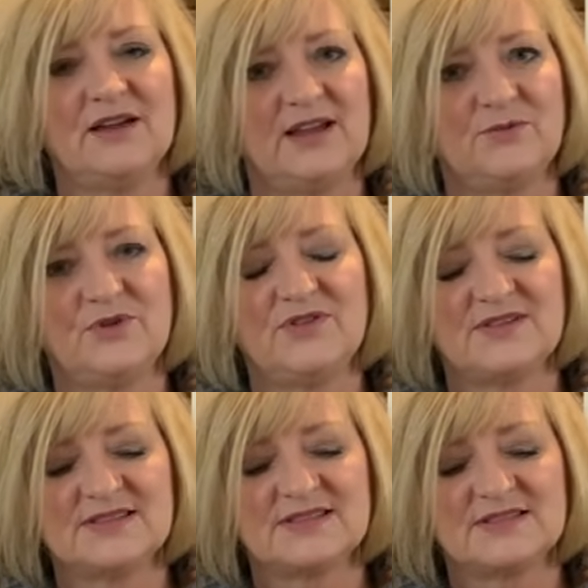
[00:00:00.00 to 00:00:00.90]
and
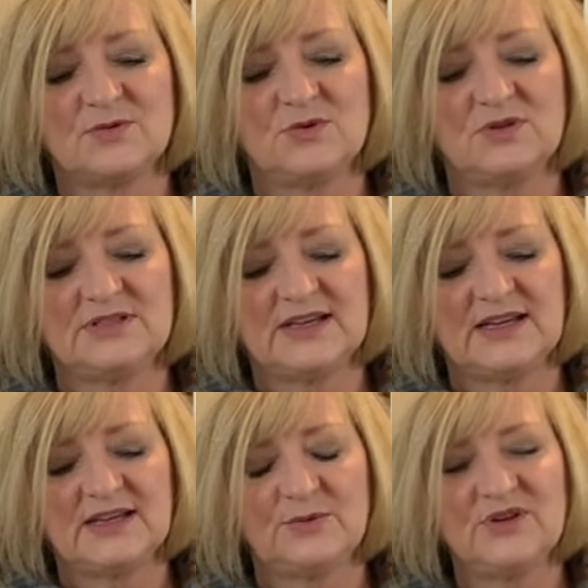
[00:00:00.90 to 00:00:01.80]
we sold
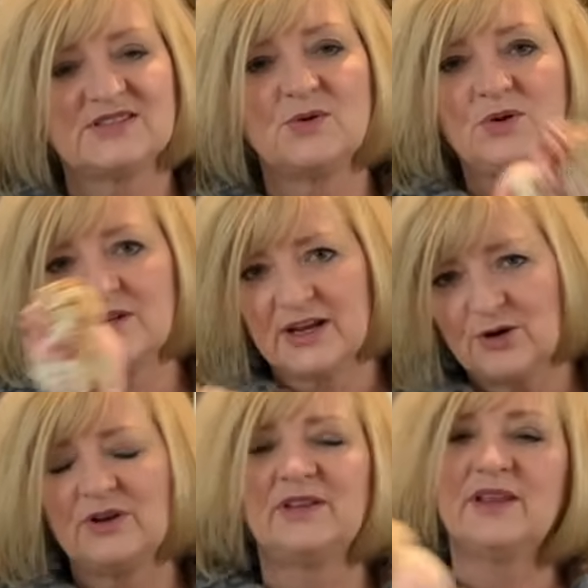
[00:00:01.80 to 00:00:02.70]

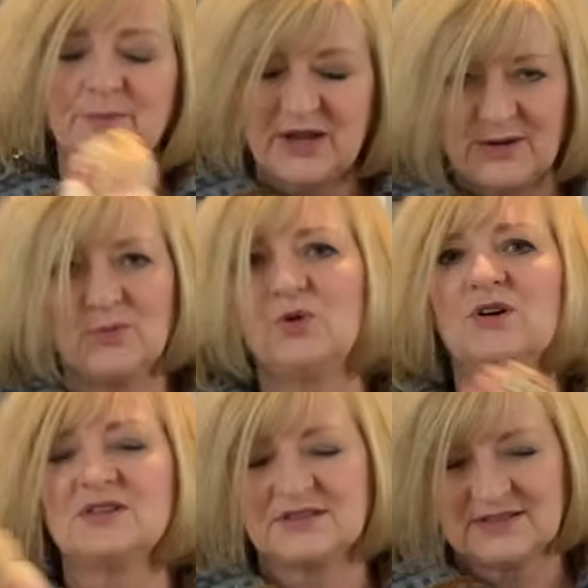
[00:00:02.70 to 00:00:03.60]
out and then made
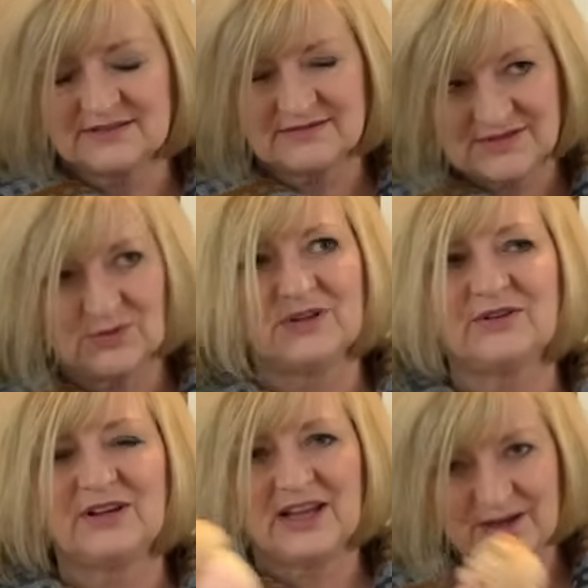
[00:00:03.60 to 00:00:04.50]
more and sold
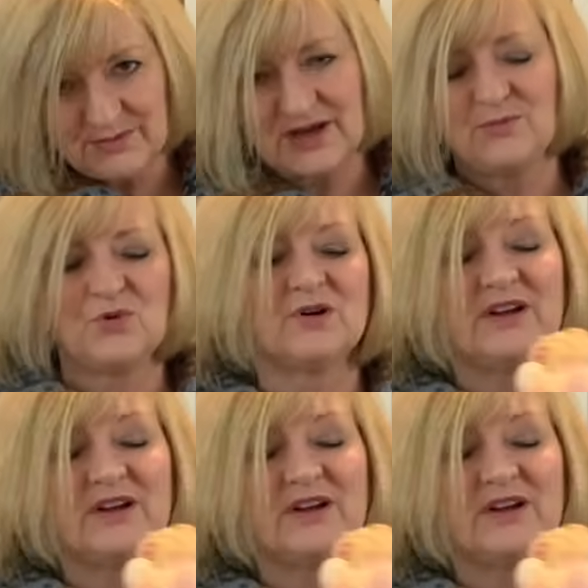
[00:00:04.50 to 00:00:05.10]
out again and made more,